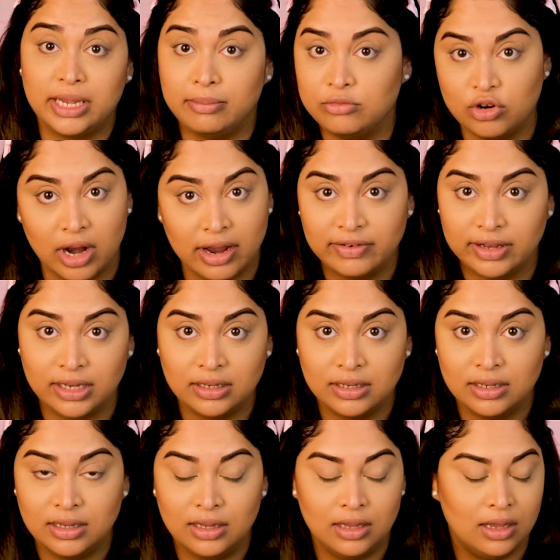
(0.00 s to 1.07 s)
kept driving.
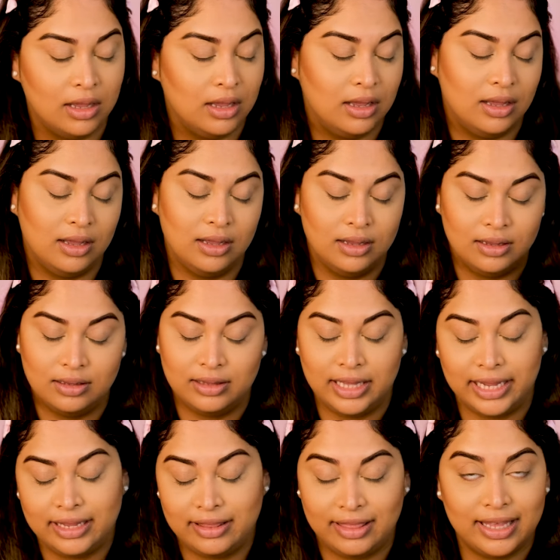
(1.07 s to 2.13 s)

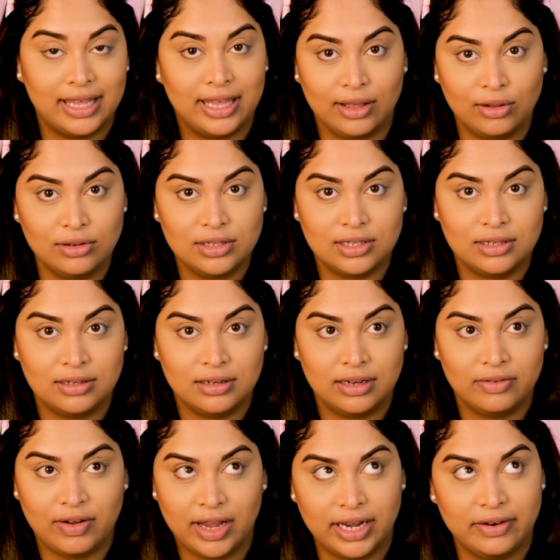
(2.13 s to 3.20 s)
Like the guilt,
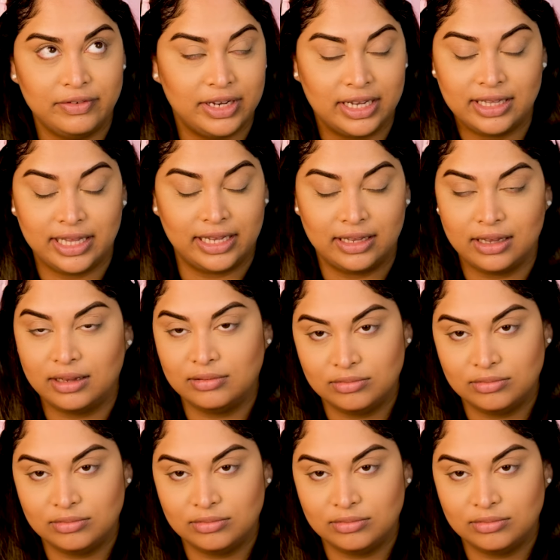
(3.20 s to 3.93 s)
if I had ever, like,